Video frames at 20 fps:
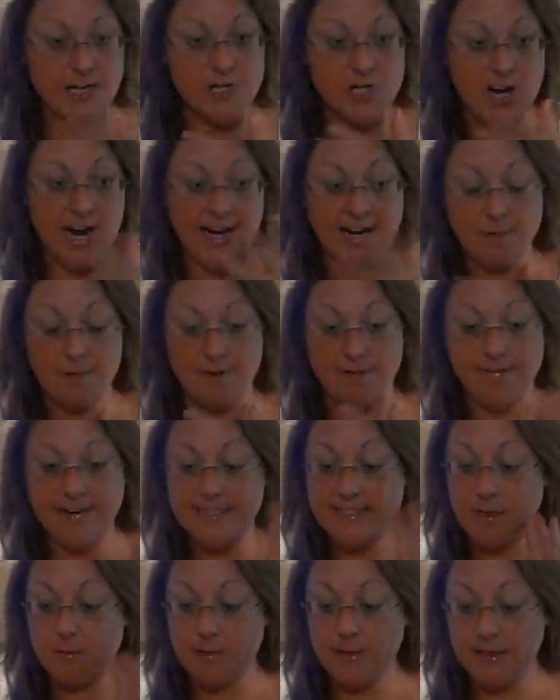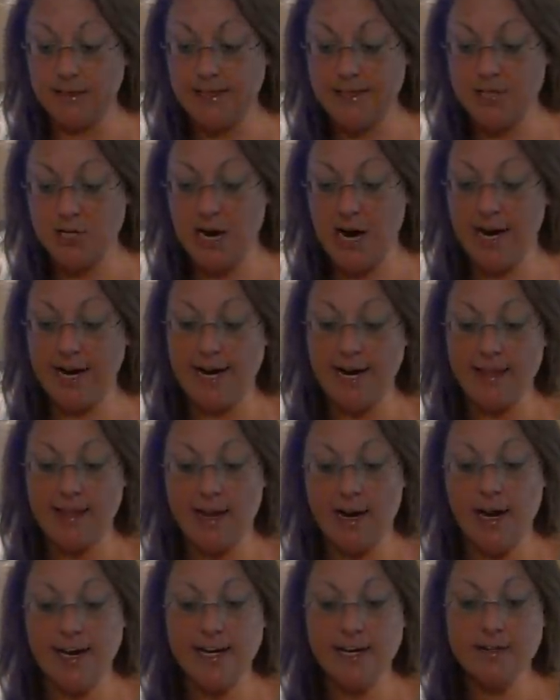it dry, get my face completely dry, and
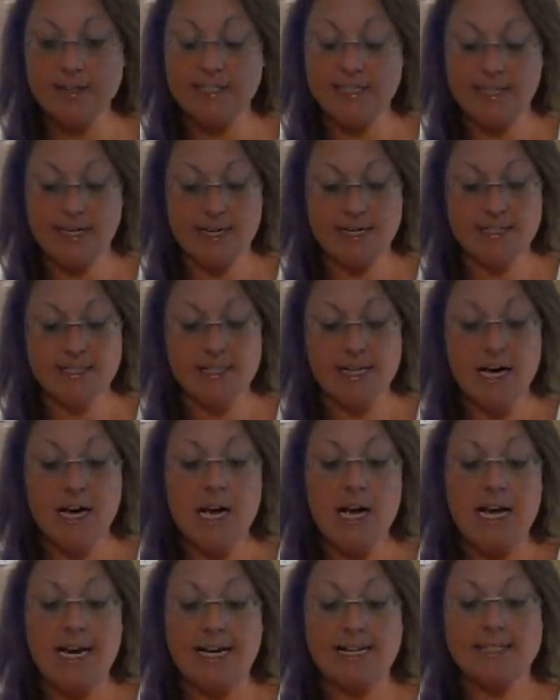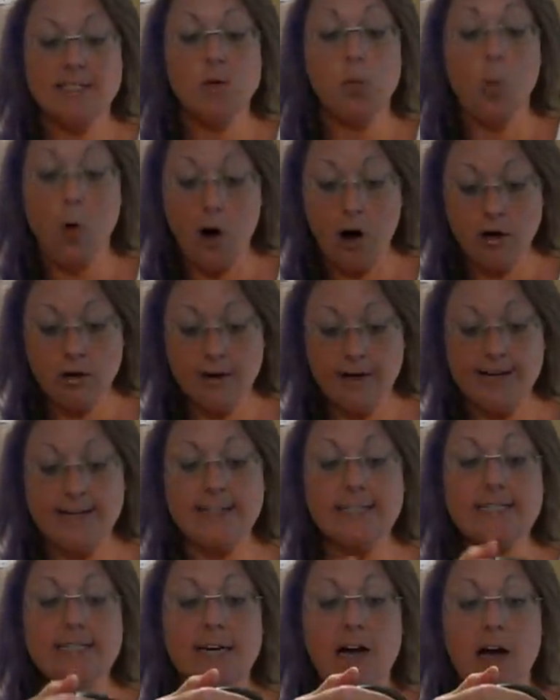then I use this. It's the
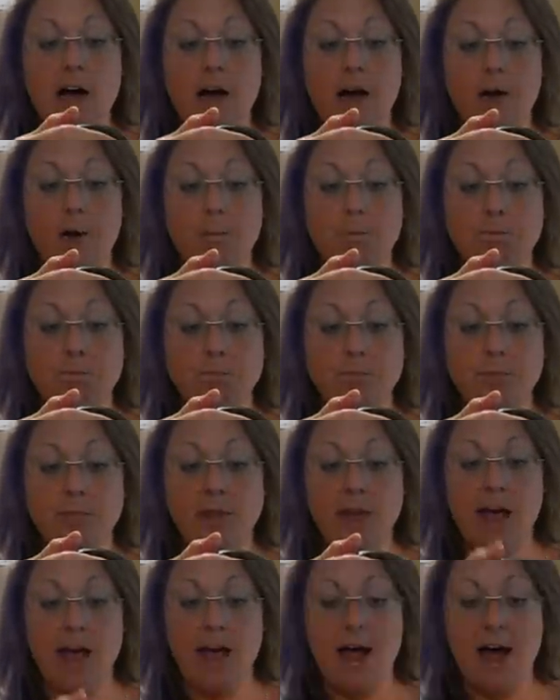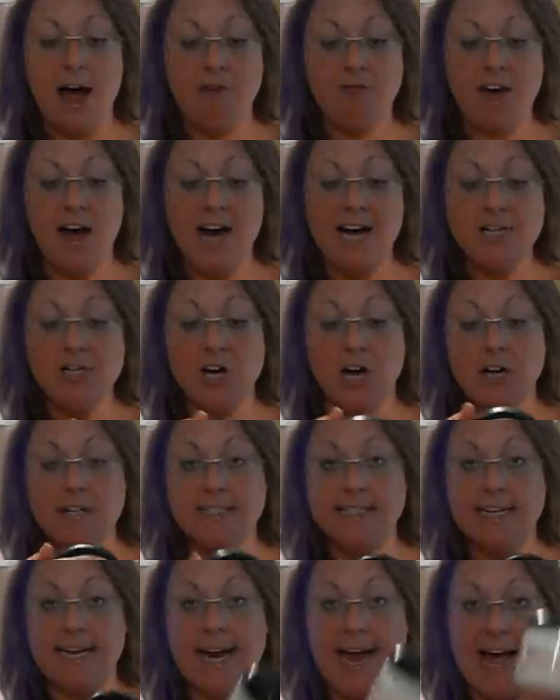Walgreens Alpha
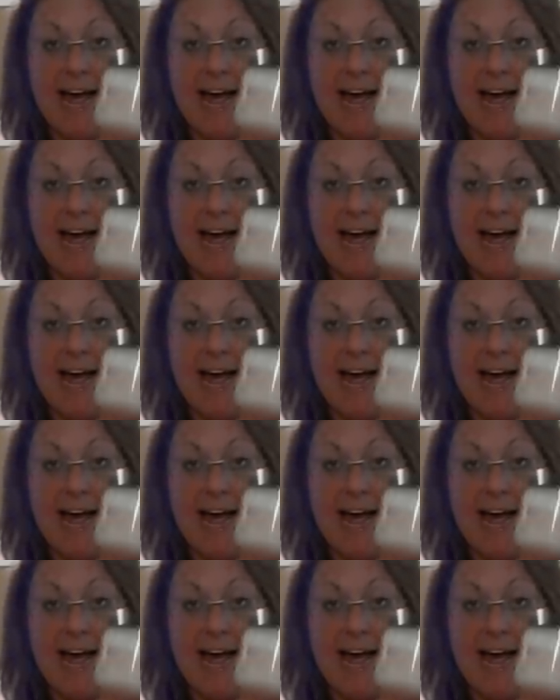Hydroxy